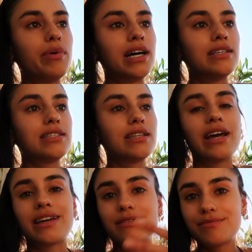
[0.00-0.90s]
But
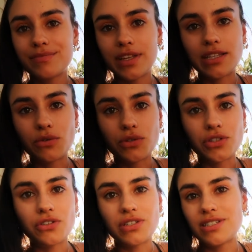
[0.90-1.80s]
like it's
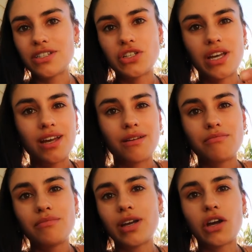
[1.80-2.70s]
also just to share
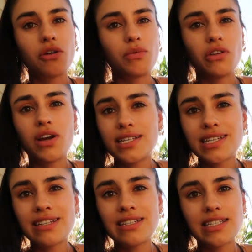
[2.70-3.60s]
a code with you guys to
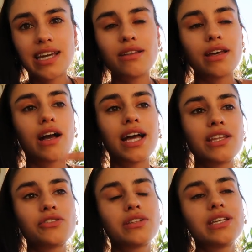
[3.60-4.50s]
get a discount. Like I
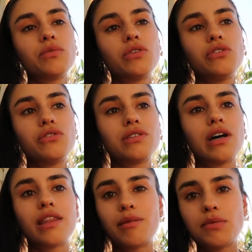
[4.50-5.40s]
literally would use
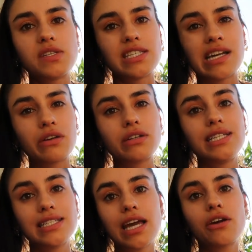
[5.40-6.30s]
other people's
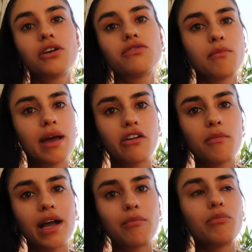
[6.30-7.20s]
discount codes from
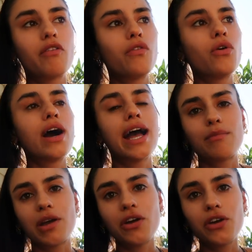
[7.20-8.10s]
Macromike before I had
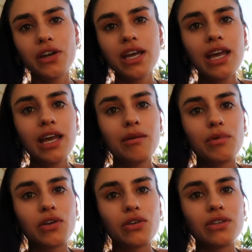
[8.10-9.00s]
my own
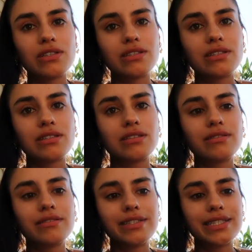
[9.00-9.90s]
because
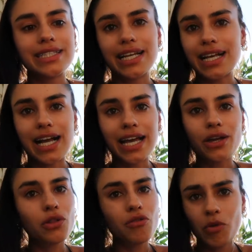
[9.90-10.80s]
I
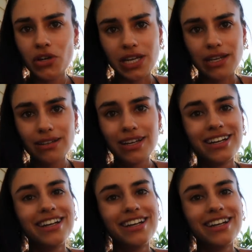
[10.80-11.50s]
go through protein.